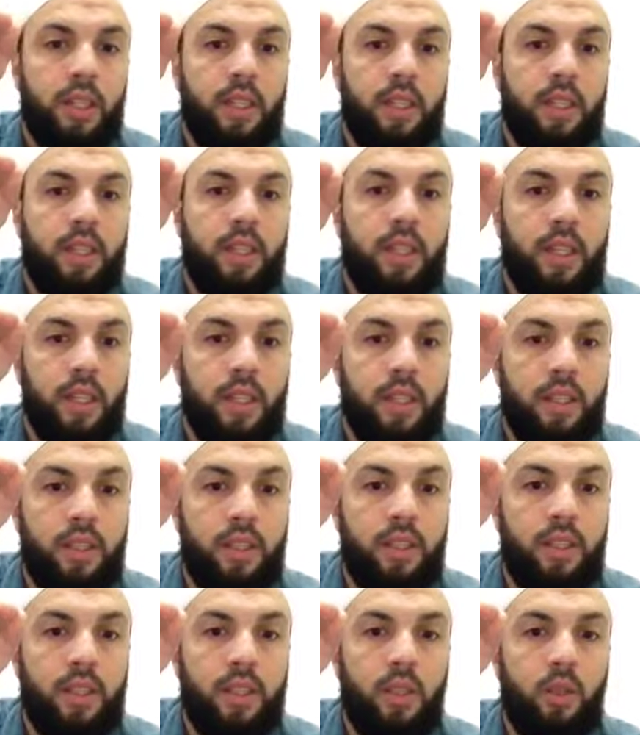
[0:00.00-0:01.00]
then
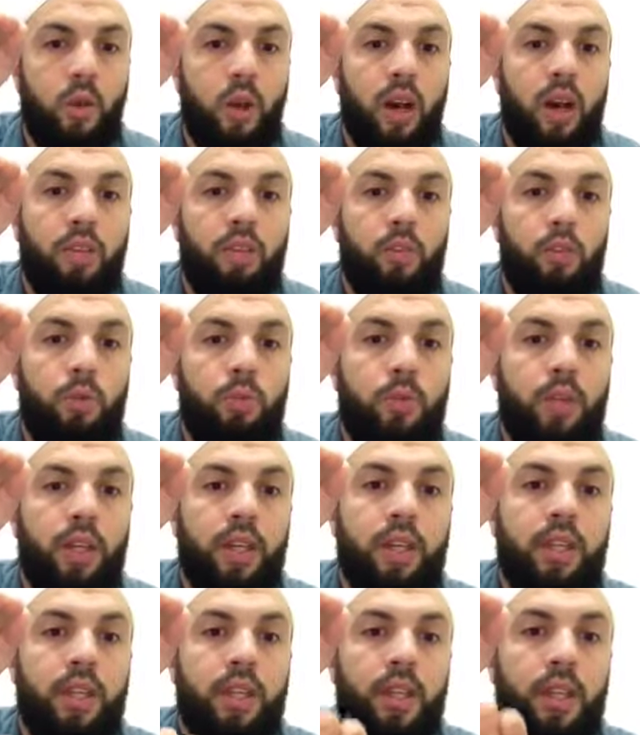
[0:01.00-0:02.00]
you have to
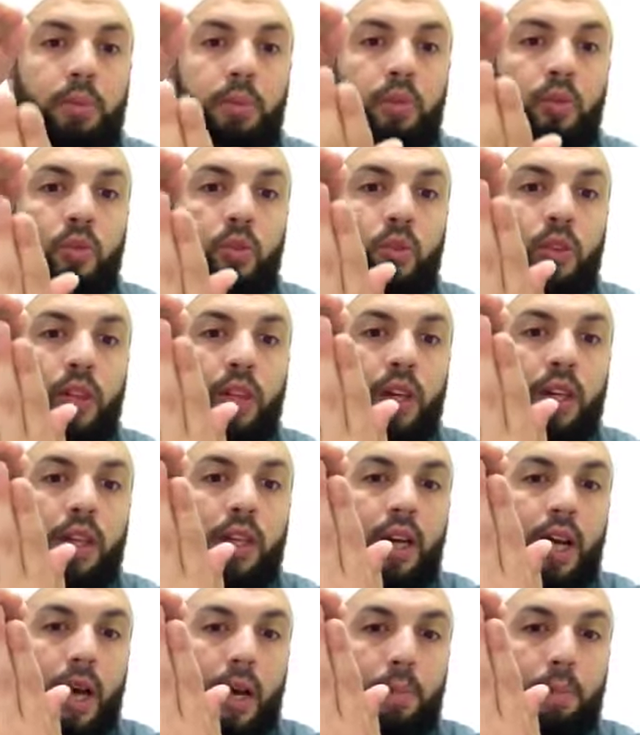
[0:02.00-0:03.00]
bring the tip of your tongue
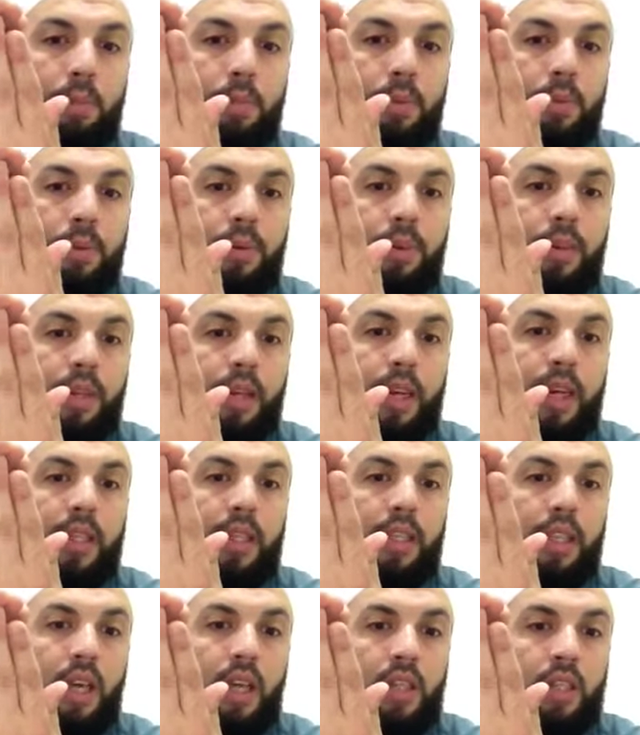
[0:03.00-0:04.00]
up
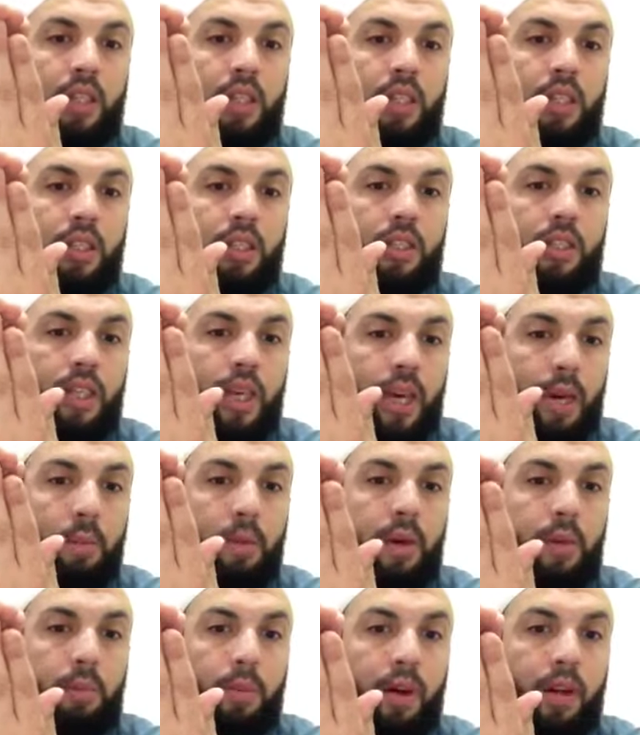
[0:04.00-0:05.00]
and touch the
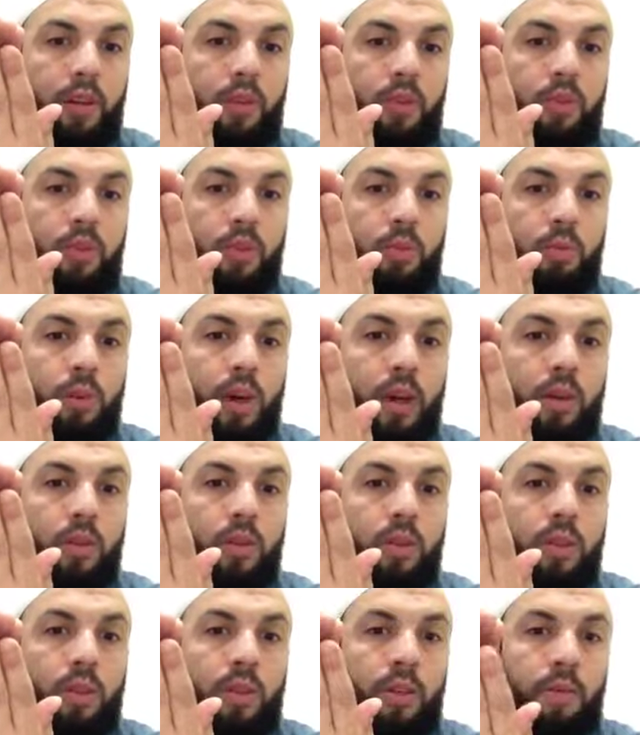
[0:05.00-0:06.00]
upper part of your
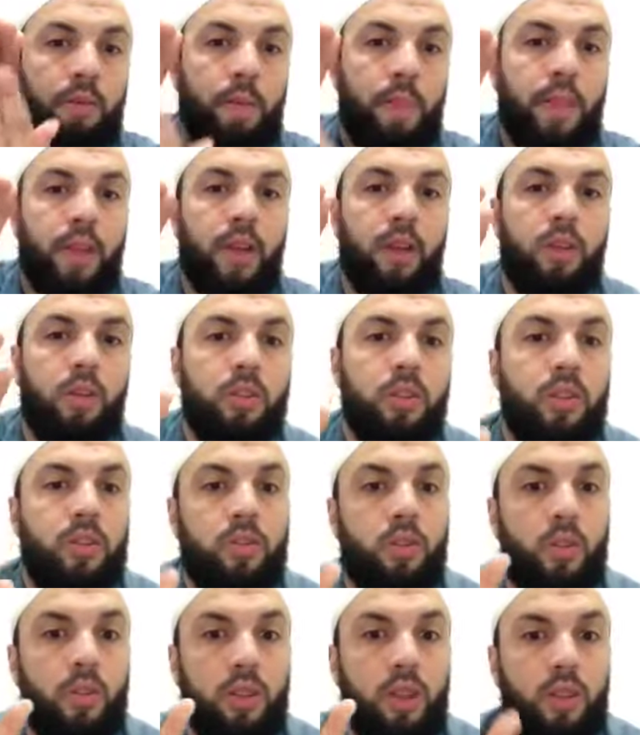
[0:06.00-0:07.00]
mouth in order
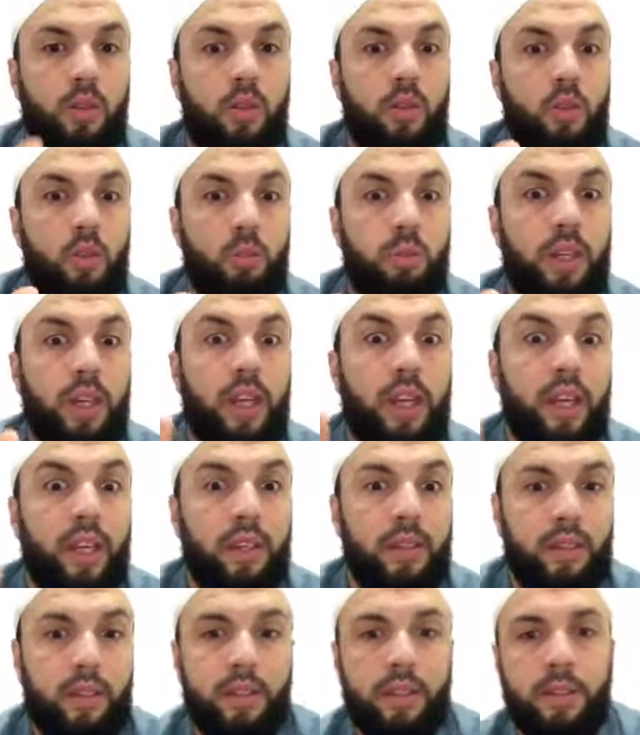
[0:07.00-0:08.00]
for the Noon to be
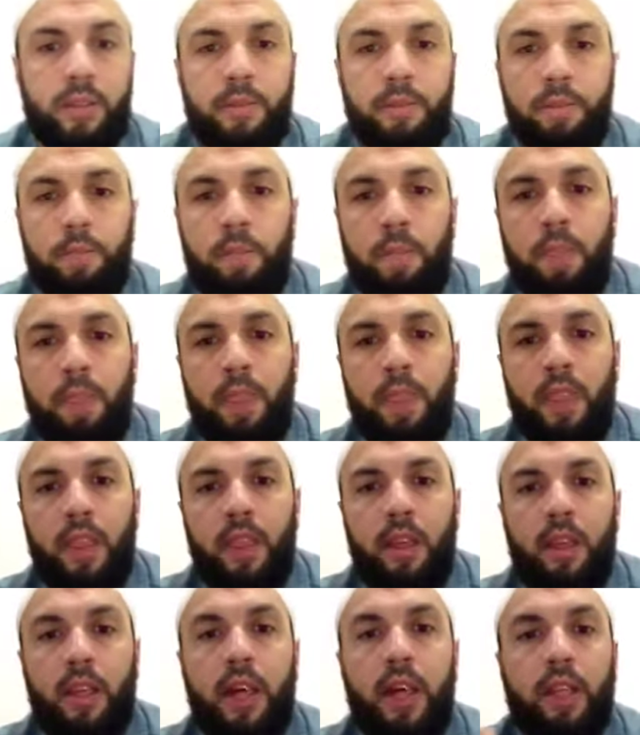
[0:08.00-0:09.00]
heard
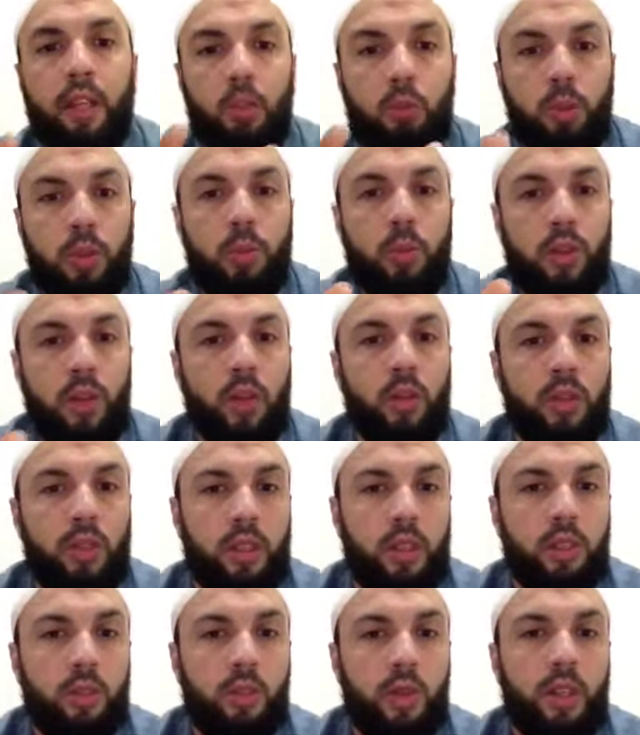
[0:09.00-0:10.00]
and to be
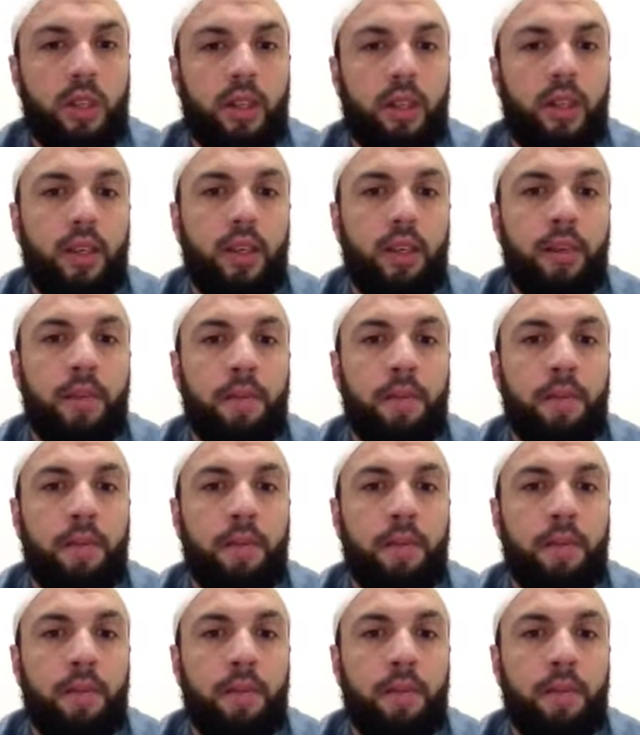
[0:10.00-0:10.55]
pronounced correctly.